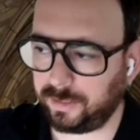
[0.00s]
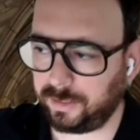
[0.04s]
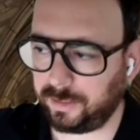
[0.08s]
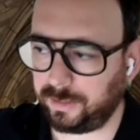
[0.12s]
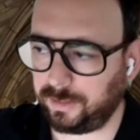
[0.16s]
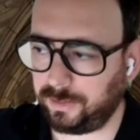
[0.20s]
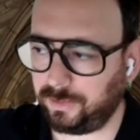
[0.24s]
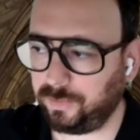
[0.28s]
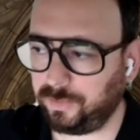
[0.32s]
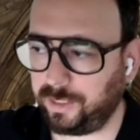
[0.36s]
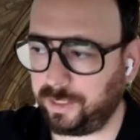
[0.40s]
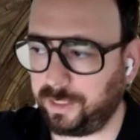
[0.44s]

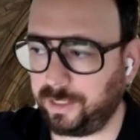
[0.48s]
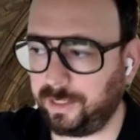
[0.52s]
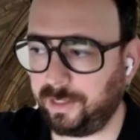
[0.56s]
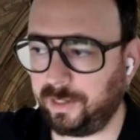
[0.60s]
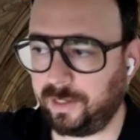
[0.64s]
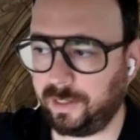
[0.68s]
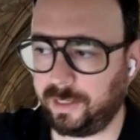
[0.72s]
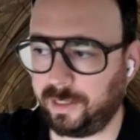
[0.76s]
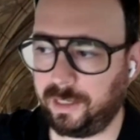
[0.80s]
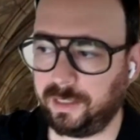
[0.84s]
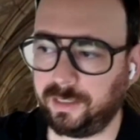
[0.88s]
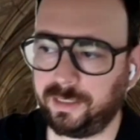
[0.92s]
you
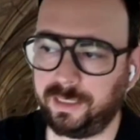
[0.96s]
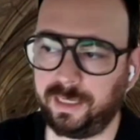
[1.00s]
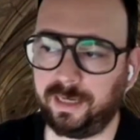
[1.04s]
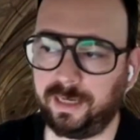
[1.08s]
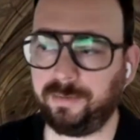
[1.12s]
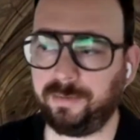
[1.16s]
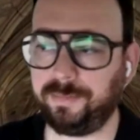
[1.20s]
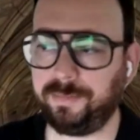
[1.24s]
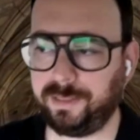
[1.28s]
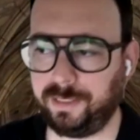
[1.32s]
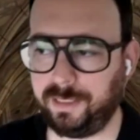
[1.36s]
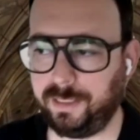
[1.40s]
cannot
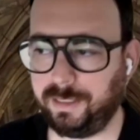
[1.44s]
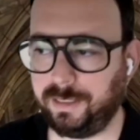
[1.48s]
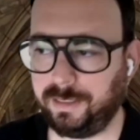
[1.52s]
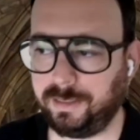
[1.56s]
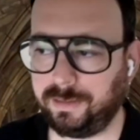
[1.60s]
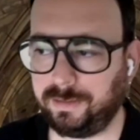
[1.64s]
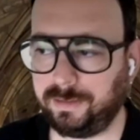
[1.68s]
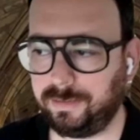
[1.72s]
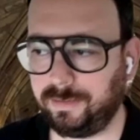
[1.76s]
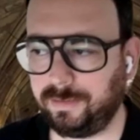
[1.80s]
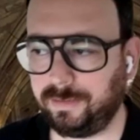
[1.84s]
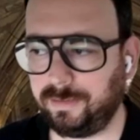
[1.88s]
contaminate it.
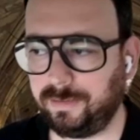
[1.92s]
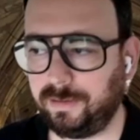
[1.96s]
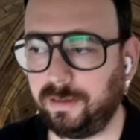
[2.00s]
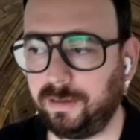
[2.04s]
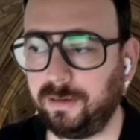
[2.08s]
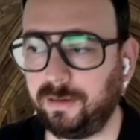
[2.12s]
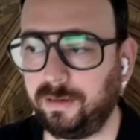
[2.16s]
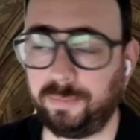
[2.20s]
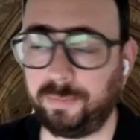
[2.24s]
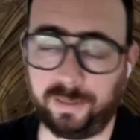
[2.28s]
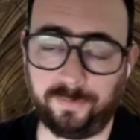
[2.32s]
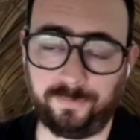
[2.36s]

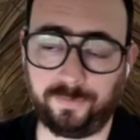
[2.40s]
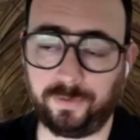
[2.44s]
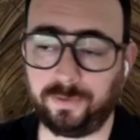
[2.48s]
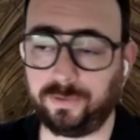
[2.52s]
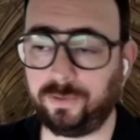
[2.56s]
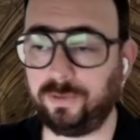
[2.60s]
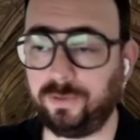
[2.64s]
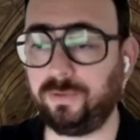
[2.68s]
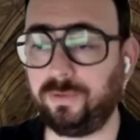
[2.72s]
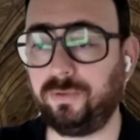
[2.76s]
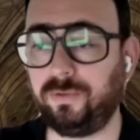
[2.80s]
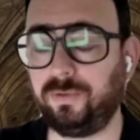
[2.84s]
But if you
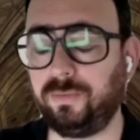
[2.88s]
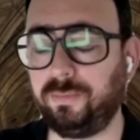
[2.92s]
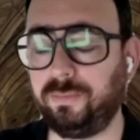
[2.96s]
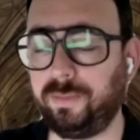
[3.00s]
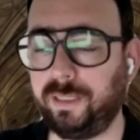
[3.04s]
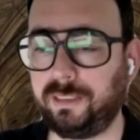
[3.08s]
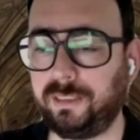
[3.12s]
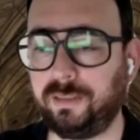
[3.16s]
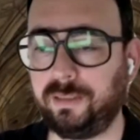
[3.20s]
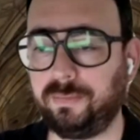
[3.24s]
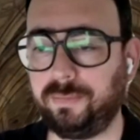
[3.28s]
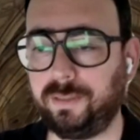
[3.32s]
do
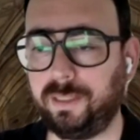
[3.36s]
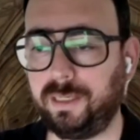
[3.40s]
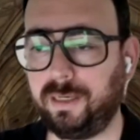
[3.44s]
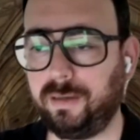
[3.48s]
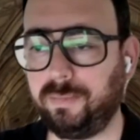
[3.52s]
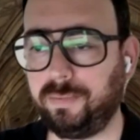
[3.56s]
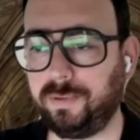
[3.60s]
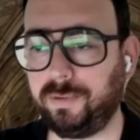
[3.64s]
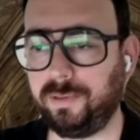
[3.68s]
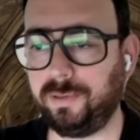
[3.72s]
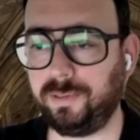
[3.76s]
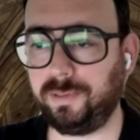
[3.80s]
mess something
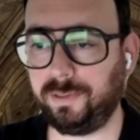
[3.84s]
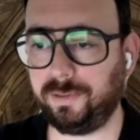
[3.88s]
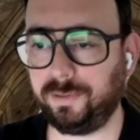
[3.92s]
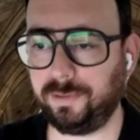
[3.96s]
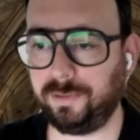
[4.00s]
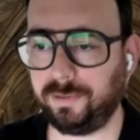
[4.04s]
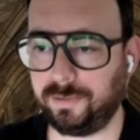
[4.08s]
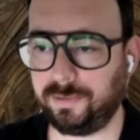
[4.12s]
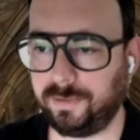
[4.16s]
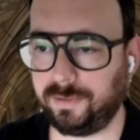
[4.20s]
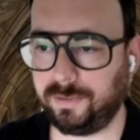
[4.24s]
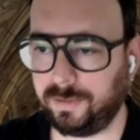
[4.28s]
up
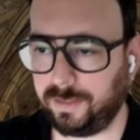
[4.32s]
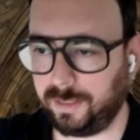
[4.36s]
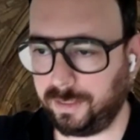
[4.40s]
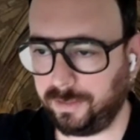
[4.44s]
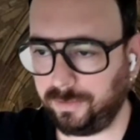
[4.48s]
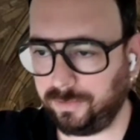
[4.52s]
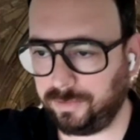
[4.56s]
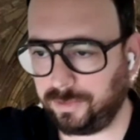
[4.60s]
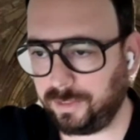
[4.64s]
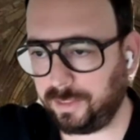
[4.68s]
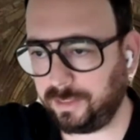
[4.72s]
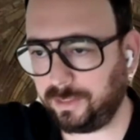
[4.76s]
earlier and
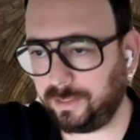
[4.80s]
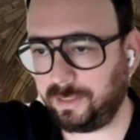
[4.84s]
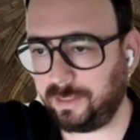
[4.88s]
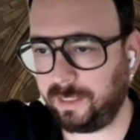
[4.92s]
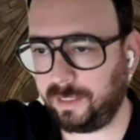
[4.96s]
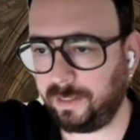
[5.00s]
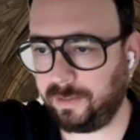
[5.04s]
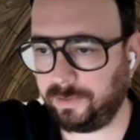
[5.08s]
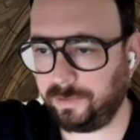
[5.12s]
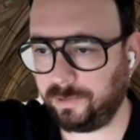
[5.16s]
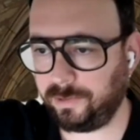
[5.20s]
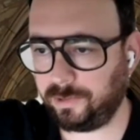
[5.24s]
you touch
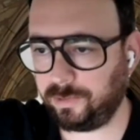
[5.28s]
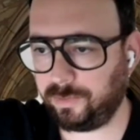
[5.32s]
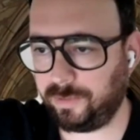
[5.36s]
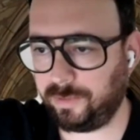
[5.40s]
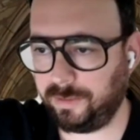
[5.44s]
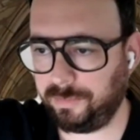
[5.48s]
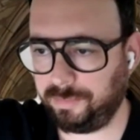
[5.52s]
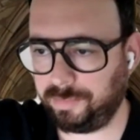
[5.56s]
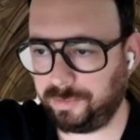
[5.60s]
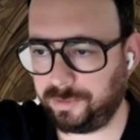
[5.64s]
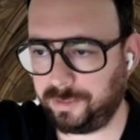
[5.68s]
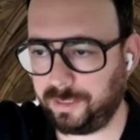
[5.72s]
that other
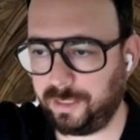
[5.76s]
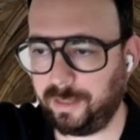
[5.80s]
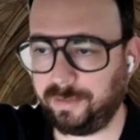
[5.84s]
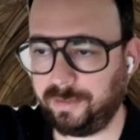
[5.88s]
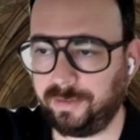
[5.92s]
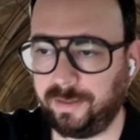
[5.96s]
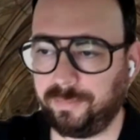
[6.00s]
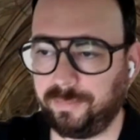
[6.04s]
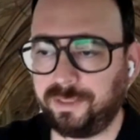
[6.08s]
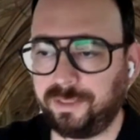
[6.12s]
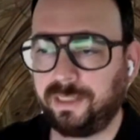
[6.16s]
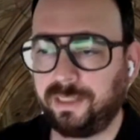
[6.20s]
20%,
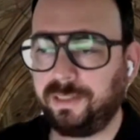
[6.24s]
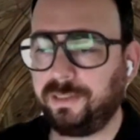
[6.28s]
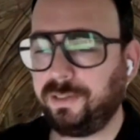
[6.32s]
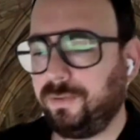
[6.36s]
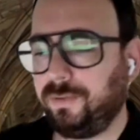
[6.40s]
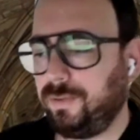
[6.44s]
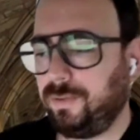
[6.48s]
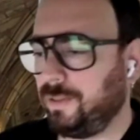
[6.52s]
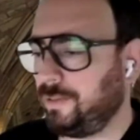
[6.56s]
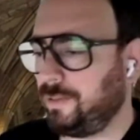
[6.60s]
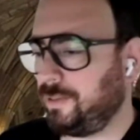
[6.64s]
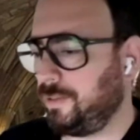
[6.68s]
I'm telling you
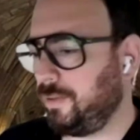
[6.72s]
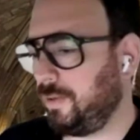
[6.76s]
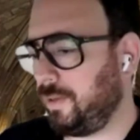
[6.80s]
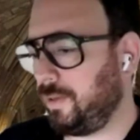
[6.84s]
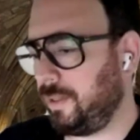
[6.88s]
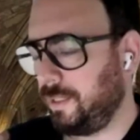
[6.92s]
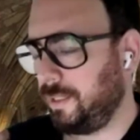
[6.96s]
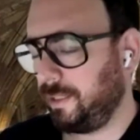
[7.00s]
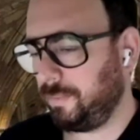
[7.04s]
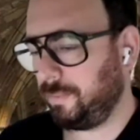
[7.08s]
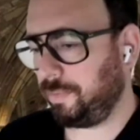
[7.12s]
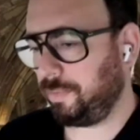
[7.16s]
this
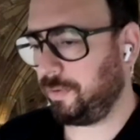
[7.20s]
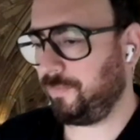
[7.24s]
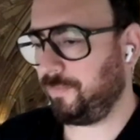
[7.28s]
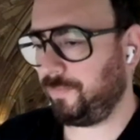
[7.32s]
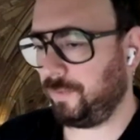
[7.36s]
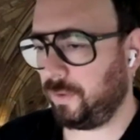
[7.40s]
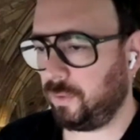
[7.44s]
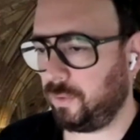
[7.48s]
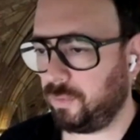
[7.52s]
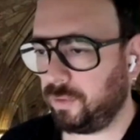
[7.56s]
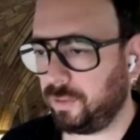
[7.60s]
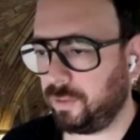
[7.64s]
all in the
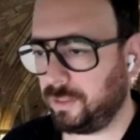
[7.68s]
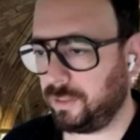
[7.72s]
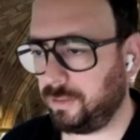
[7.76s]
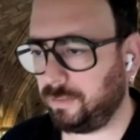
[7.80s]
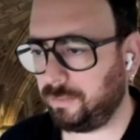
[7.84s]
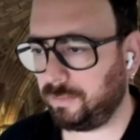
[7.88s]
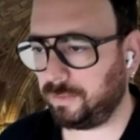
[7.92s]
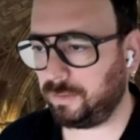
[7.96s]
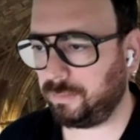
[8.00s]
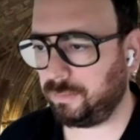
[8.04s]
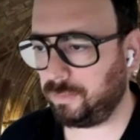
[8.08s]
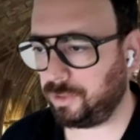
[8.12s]
perfect world
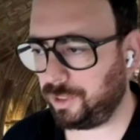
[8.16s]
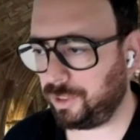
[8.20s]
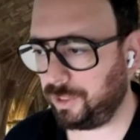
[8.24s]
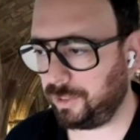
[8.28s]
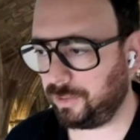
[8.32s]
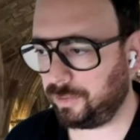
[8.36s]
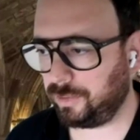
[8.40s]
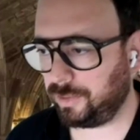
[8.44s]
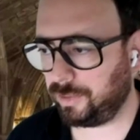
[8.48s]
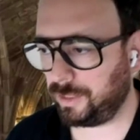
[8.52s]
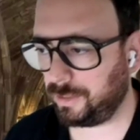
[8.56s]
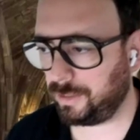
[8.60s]
in machine
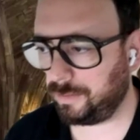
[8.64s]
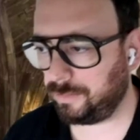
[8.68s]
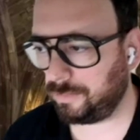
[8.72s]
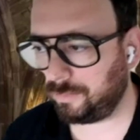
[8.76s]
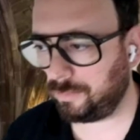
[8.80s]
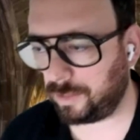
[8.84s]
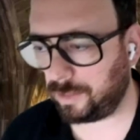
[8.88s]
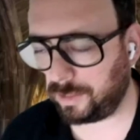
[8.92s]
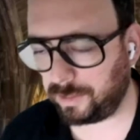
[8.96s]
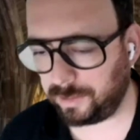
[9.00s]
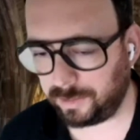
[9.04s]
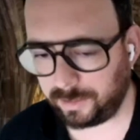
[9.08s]
learning
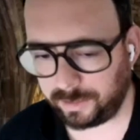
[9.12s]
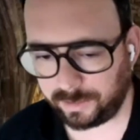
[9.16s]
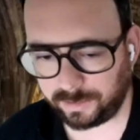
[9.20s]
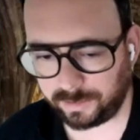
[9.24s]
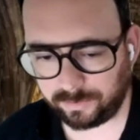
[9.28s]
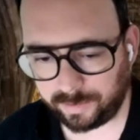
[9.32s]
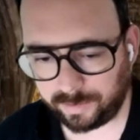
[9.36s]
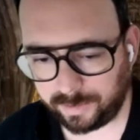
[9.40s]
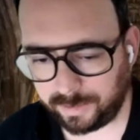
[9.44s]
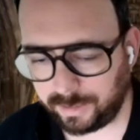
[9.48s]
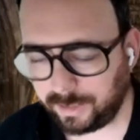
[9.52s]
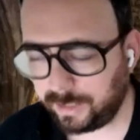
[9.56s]
modeling,
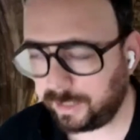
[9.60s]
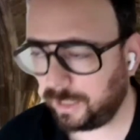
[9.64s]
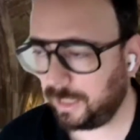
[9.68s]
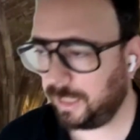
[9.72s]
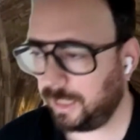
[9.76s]
right?